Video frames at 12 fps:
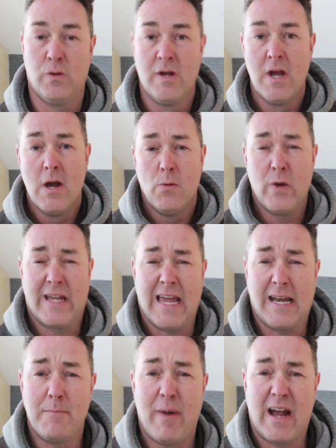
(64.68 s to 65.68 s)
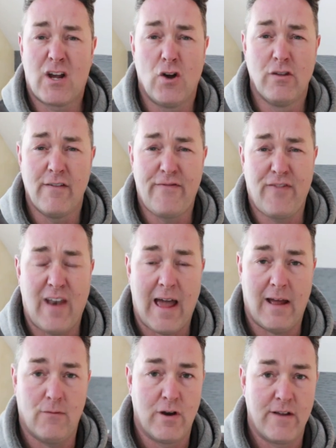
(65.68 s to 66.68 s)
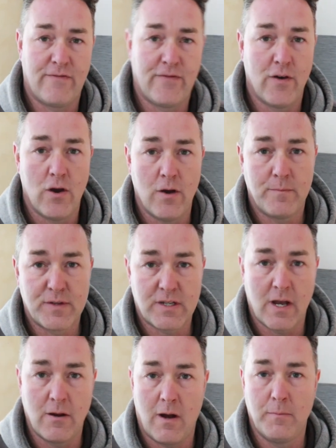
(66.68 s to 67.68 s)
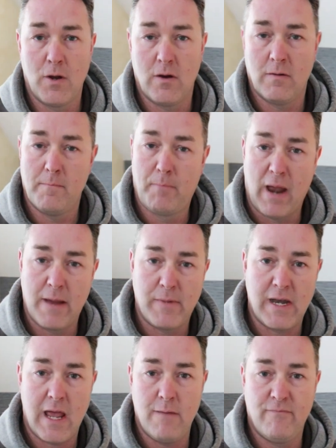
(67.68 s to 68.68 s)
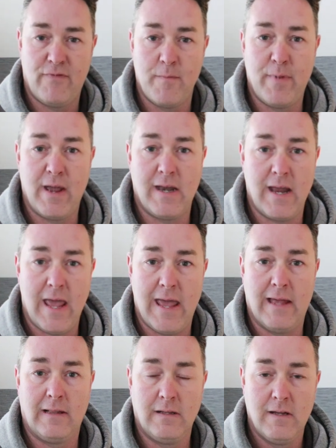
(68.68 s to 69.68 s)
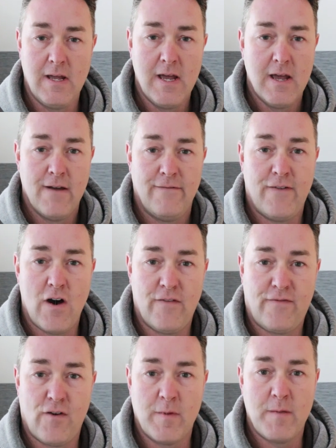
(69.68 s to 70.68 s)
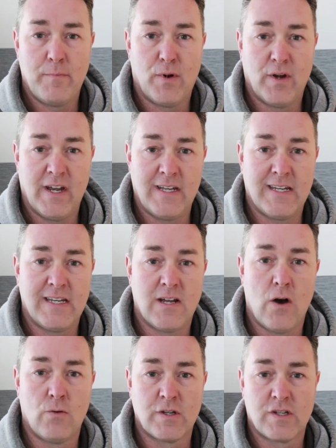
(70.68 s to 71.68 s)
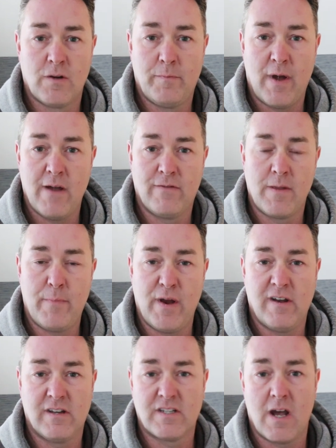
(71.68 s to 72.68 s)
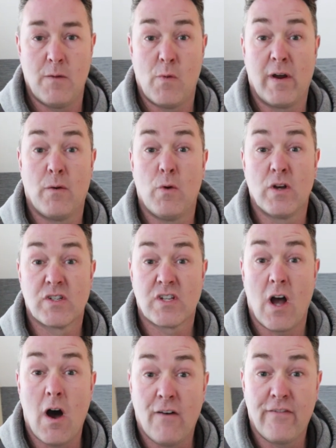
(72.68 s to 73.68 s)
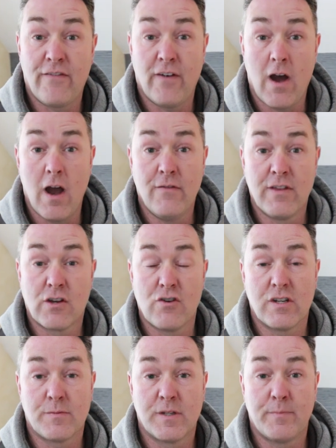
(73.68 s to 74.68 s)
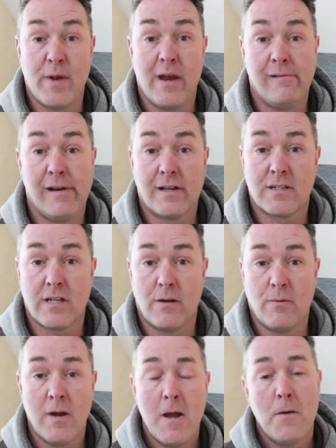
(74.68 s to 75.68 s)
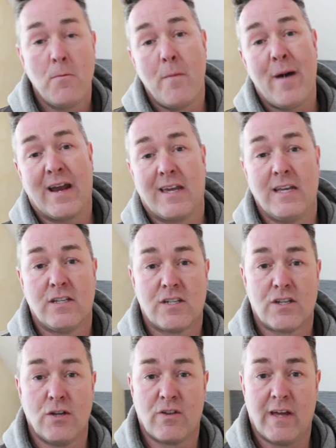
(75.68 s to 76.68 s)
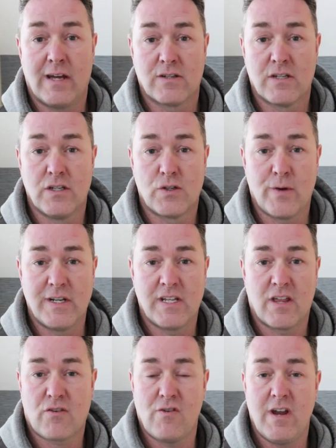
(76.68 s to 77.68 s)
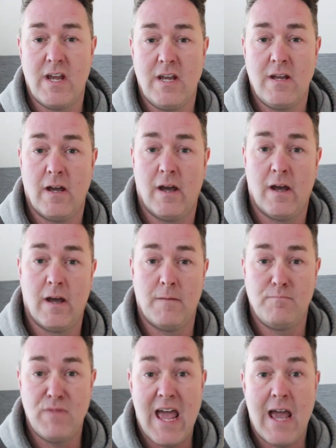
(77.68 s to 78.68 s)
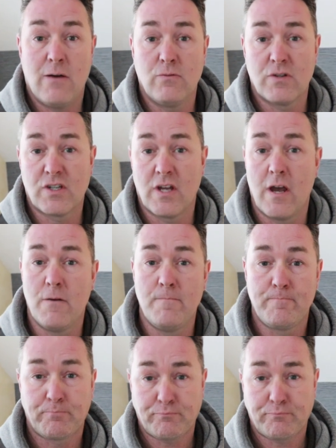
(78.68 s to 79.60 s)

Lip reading: on the flat refurb, so I'm not blaming him for being ill, far from it, but it did hold us up over the period of time when I was off over the Christmas period. So we're back into 2023 now, so